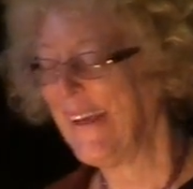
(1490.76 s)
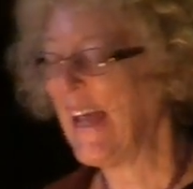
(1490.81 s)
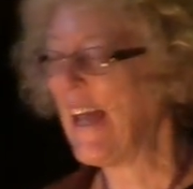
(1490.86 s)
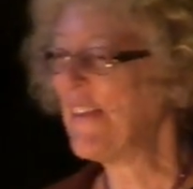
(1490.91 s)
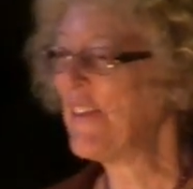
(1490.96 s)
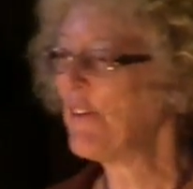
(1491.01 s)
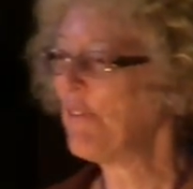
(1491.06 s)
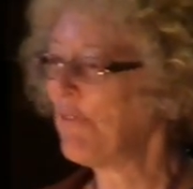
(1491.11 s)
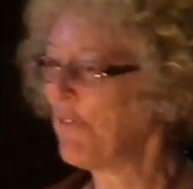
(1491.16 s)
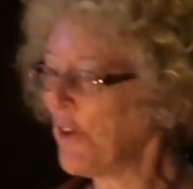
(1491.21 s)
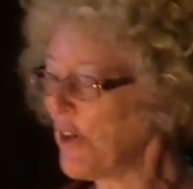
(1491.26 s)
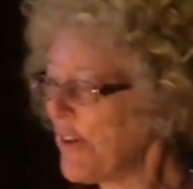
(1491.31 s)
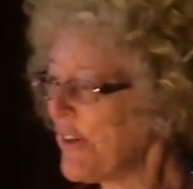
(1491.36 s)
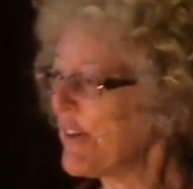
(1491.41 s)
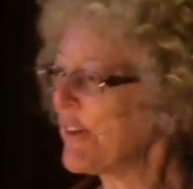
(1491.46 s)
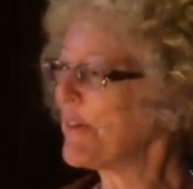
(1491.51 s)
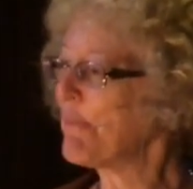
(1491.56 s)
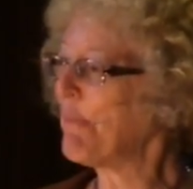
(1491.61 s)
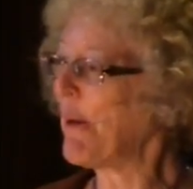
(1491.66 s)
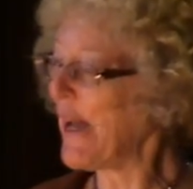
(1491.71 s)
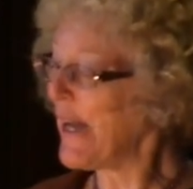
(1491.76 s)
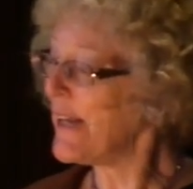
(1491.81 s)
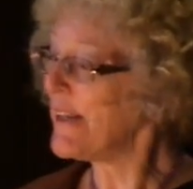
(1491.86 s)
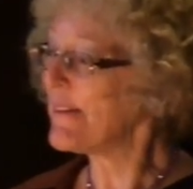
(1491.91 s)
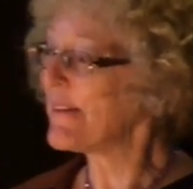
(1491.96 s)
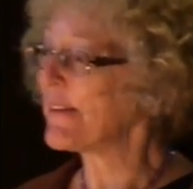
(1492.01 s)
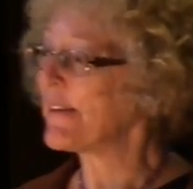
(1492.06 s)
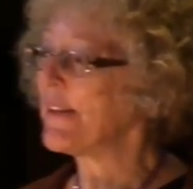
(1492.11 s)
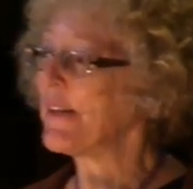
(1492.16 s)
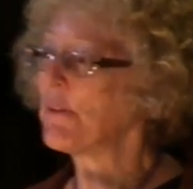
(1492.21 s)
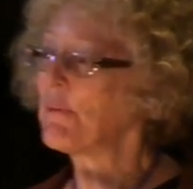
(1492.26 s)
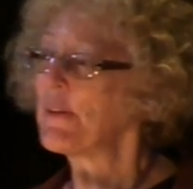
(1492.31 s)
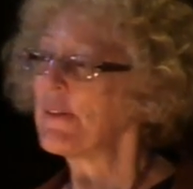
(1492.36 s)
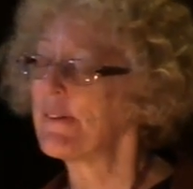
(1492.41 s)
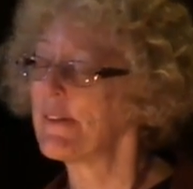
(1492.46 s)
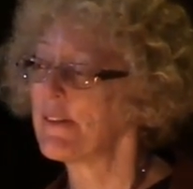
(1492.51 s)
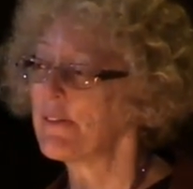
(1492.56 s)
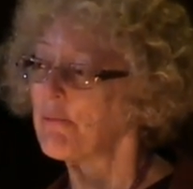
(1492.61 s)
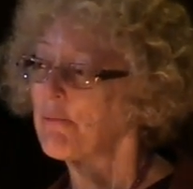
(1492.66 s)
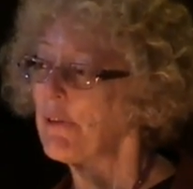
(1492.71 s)
And the first bites, there
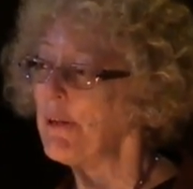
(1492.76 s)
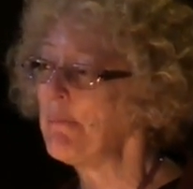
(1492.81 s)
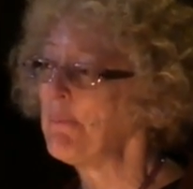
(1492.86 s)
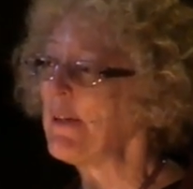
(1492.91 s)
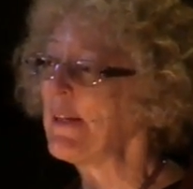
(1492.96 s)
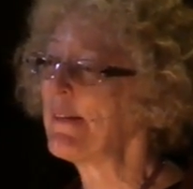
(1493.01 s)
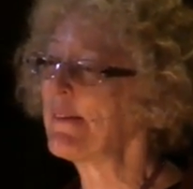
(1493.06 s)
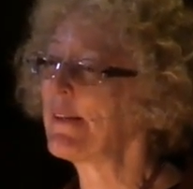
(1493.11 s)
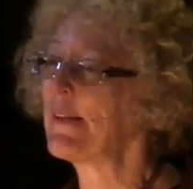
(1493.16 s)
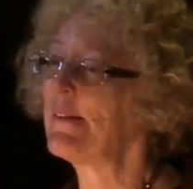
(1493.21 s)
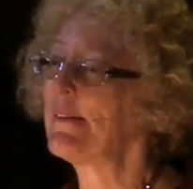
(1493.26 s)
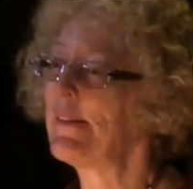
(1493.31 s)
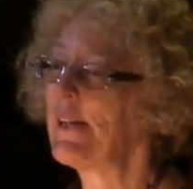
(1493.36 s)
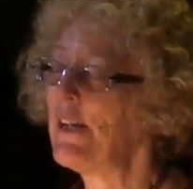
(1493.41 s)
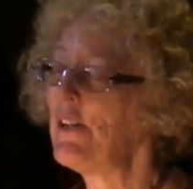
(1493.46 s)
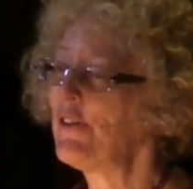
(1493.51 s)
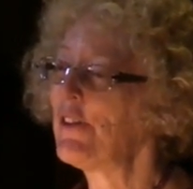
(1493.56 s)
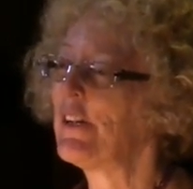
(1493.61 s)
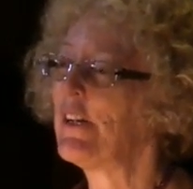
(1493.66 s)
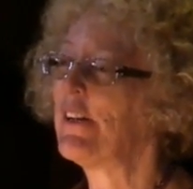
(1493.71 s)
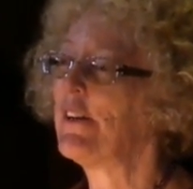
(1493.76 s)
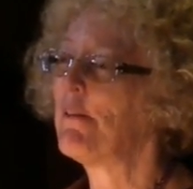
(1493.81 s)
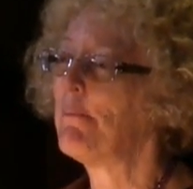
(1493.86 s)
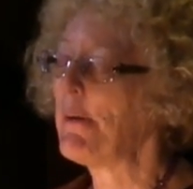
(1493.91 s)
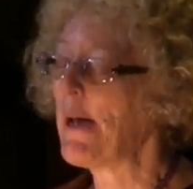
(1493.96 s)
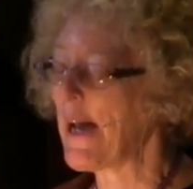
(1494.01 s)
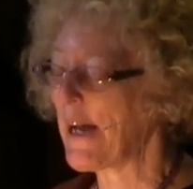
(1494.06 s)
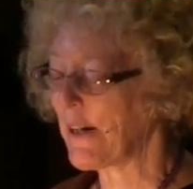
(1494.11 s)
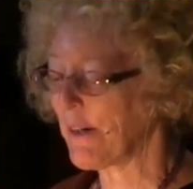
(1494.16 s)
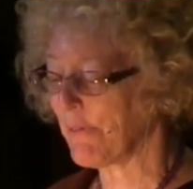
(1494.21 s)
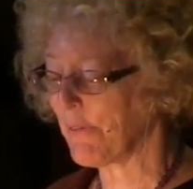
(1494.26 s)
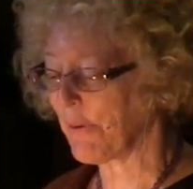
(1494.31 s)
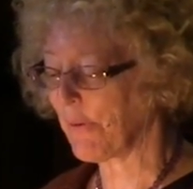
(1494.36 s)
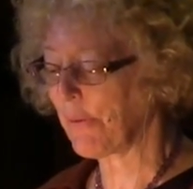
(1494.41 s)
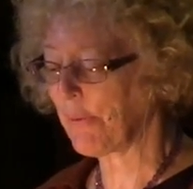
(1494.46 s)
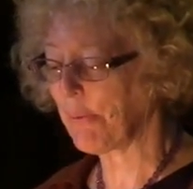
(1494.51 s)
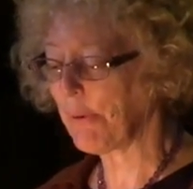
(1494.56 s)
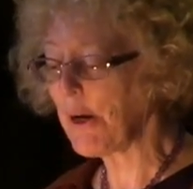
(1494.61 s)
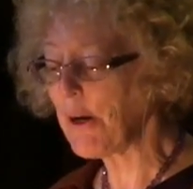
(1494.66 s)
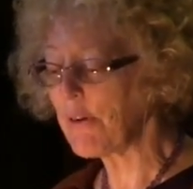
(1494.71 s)
was this ripping sensation in the back of her
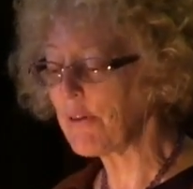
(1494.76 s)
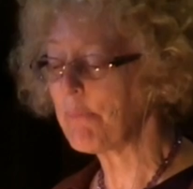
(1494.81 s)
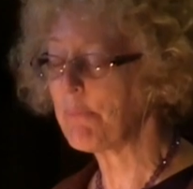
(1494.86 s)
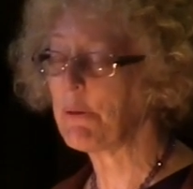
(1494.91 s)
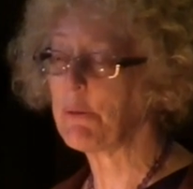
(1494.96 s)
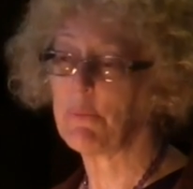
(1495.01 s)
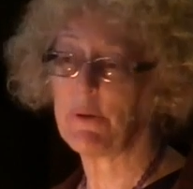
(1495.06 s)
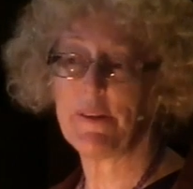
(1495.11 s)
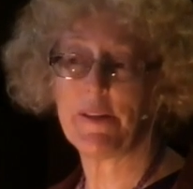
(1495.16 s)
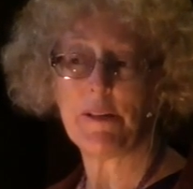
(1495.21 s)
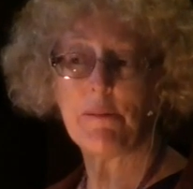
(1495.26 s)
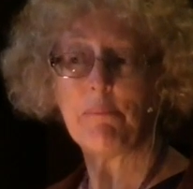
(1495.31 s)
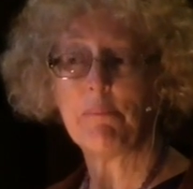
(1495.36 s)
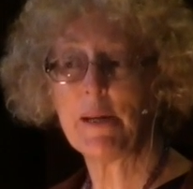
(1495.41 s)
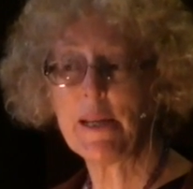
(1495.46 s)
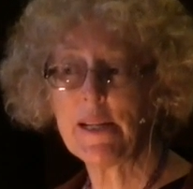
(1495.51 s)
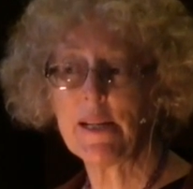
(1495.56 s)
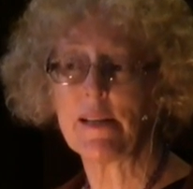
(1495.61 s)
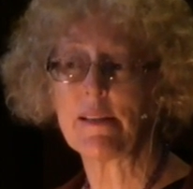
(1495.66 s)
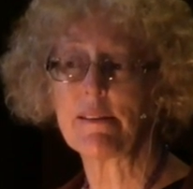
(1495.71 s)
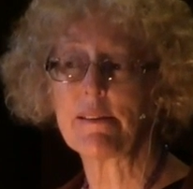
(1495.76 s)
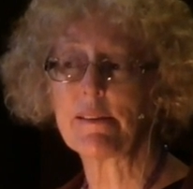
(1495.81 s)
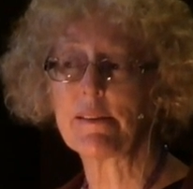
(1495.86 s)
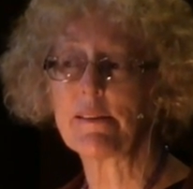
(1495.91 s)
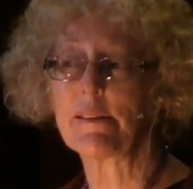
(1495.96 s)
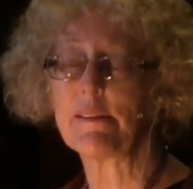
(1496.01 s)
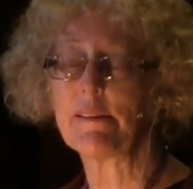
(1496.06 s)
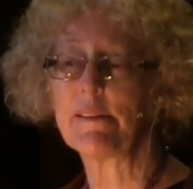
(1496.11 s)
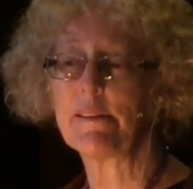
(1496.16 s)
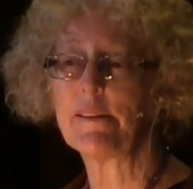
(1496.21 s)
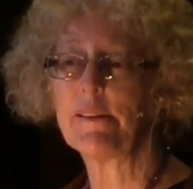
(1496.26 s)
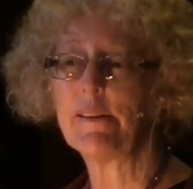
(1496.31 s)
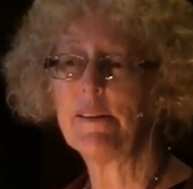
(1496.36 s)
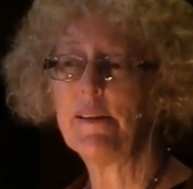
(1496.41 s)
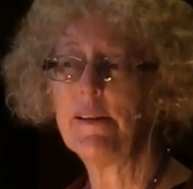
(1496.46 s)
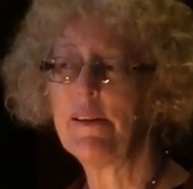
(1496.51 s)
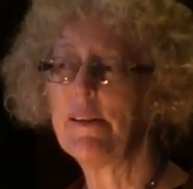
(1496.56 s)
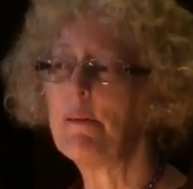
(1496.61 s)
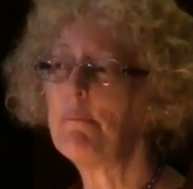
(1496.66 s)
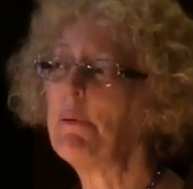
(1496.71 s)
throat, but within minutes,
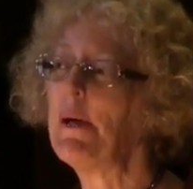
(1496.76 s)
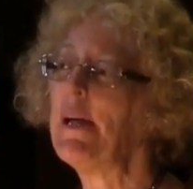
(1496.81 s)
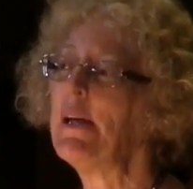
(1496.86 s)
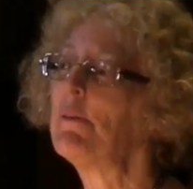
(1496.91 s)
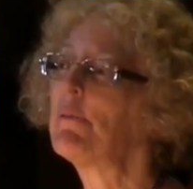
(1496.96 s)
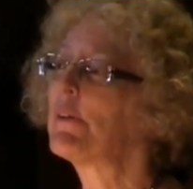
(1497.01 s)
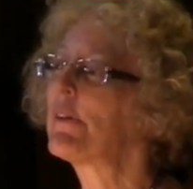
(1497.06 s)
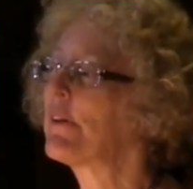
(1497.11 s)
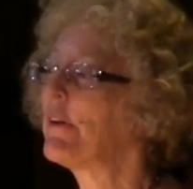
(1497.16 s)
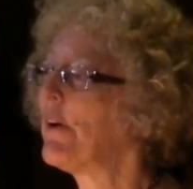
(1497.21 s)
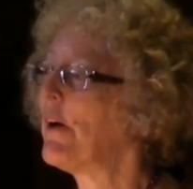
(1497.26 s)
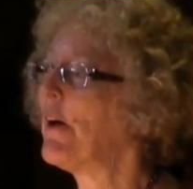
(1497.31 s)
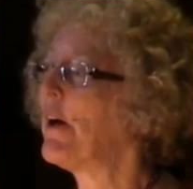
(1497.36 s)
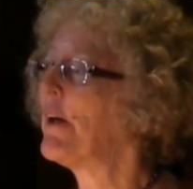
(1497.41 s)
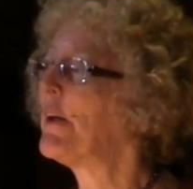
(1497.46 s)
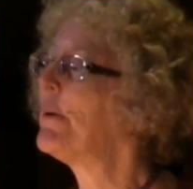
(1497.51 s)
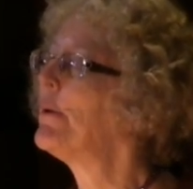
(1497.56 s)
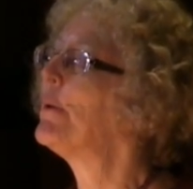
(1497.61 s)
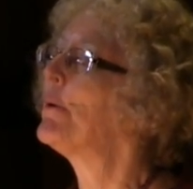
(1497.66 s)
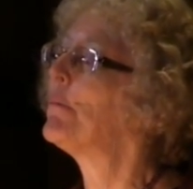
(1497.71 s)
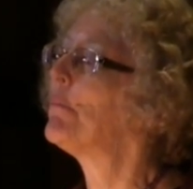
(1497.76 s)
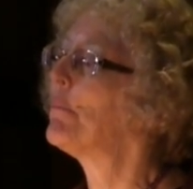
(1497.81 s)
the pain was gone